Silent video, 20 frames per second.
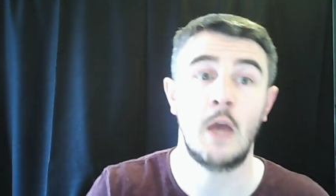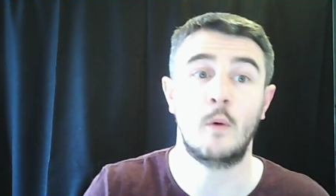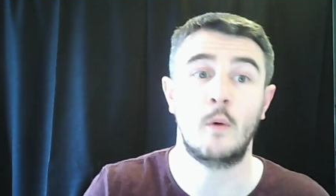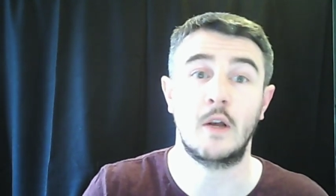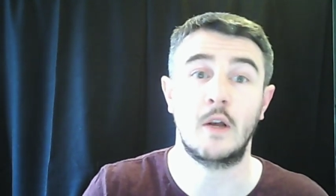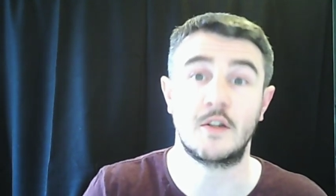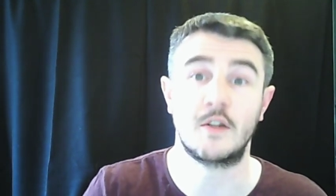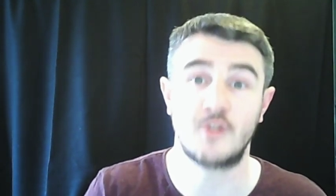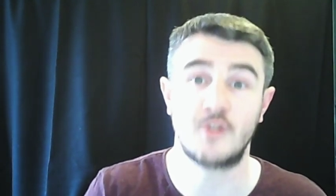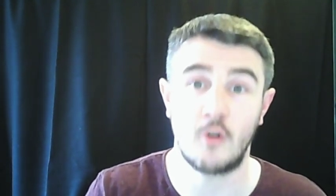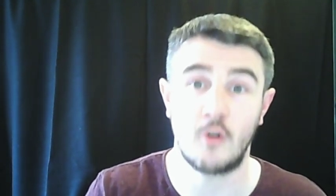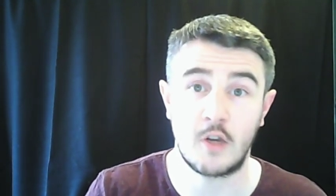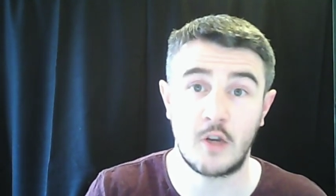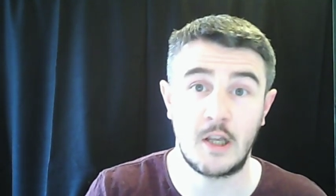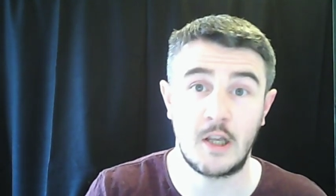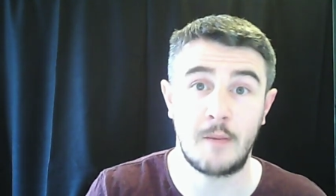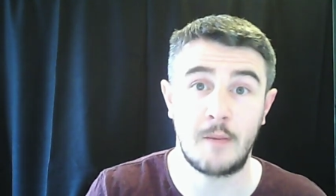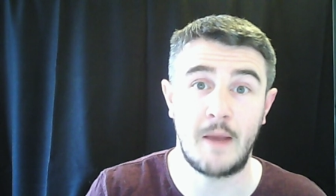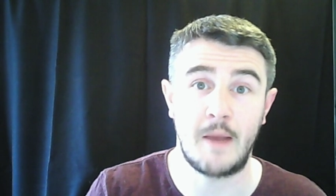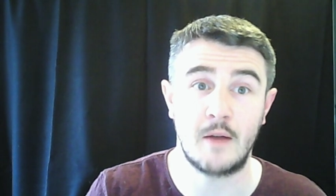We are
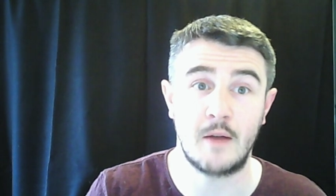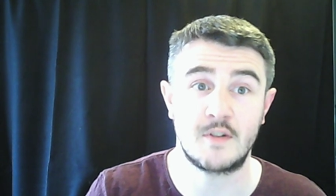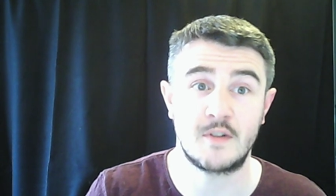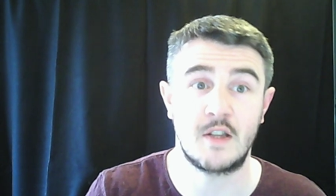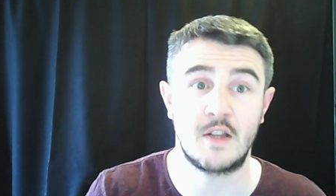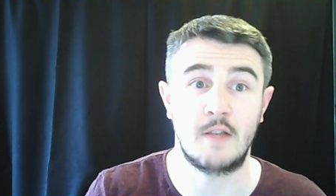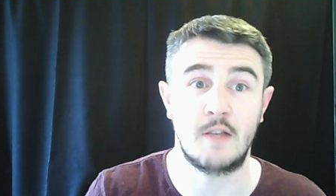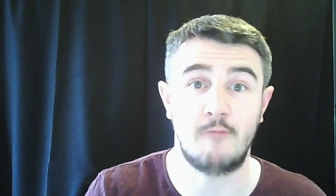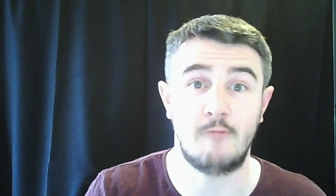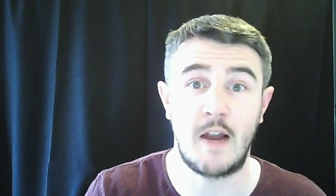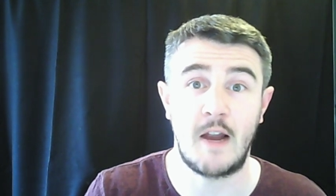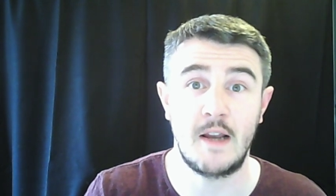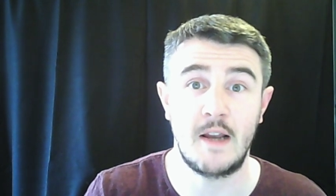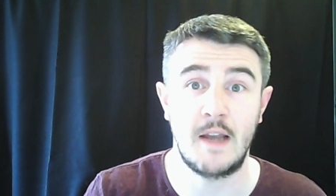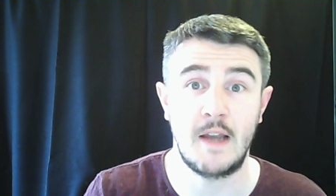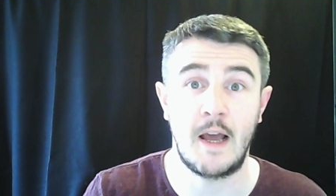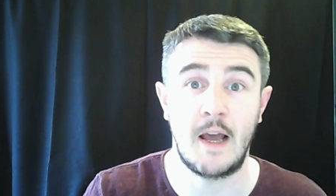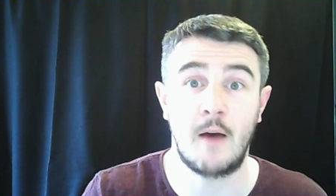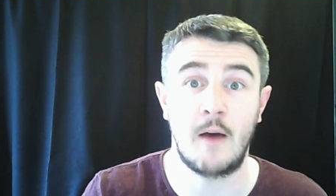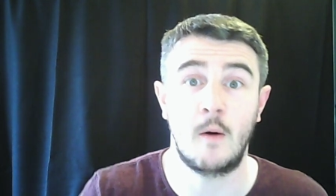talking about it right
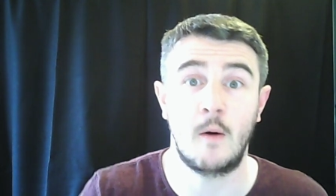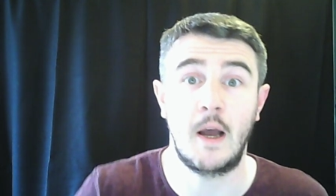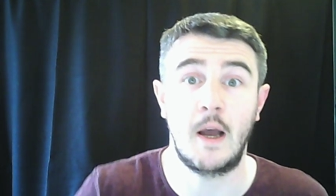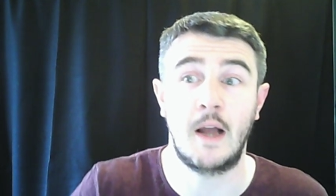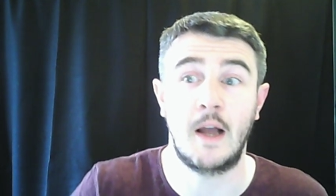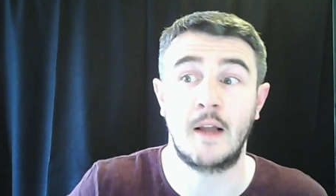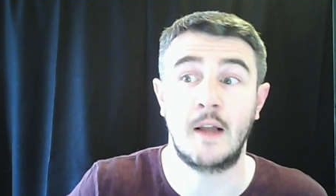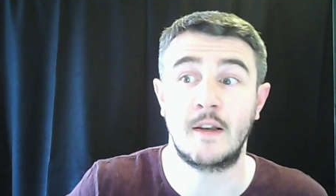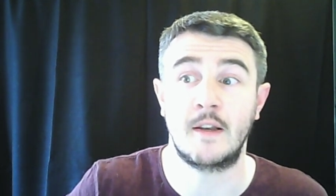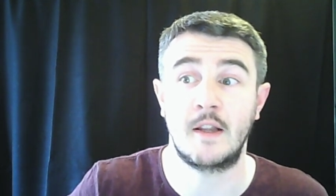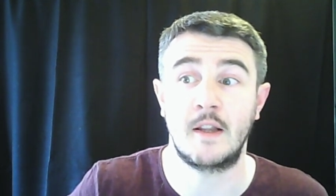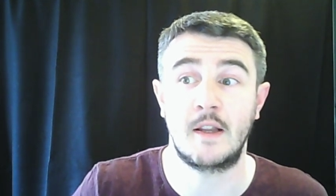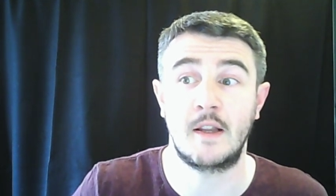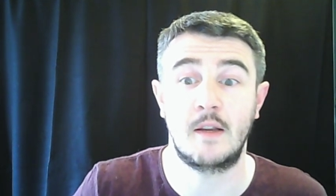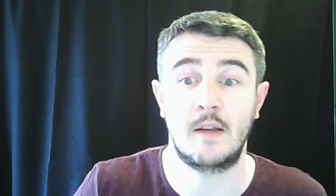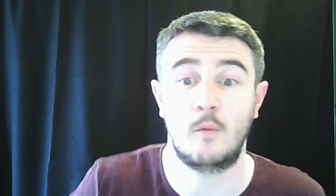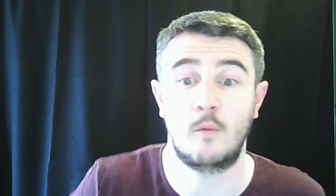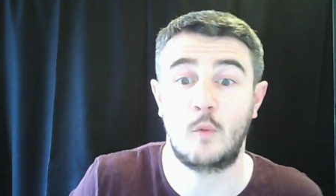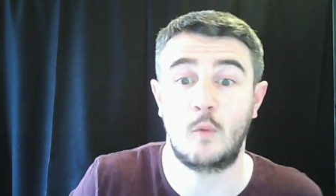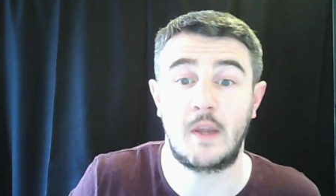now, and
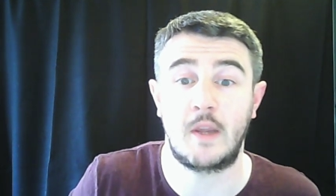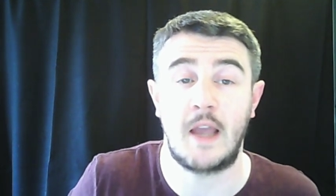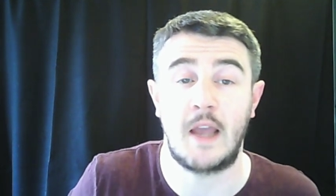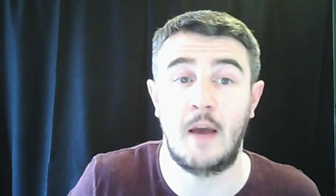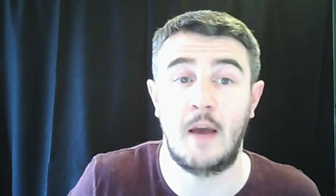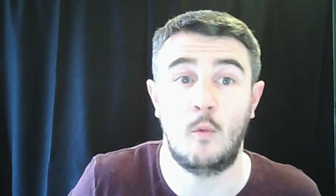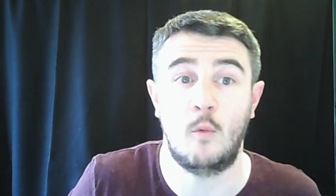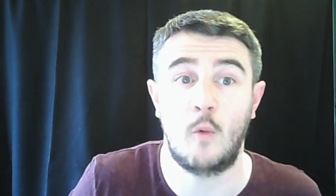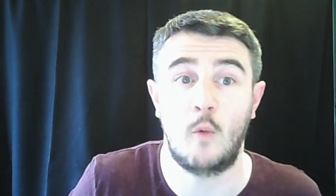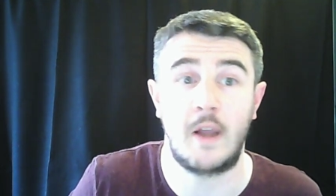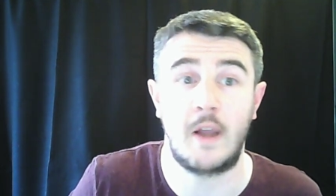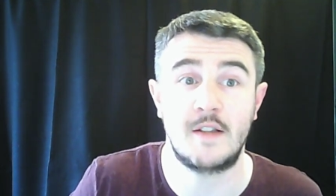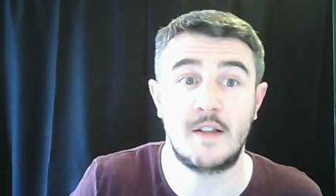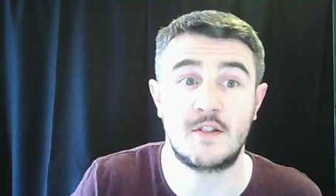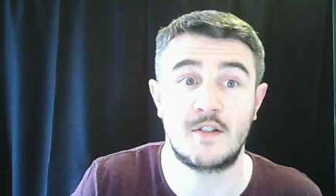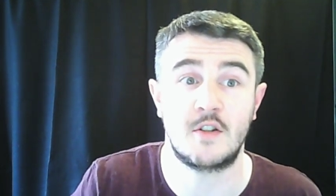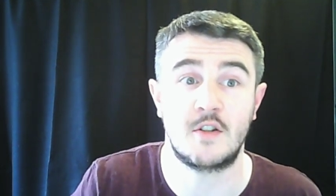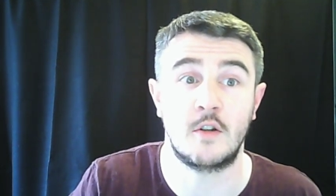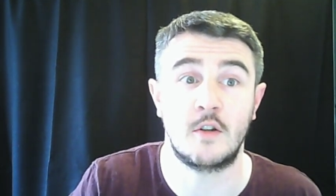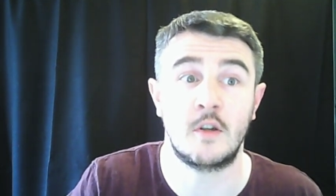we can't wait
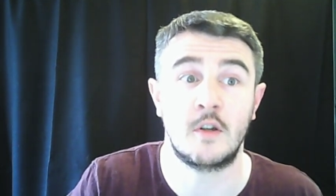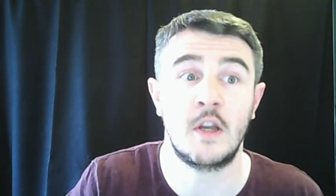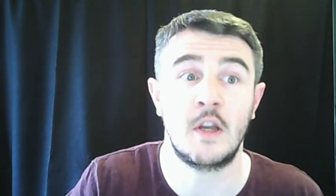to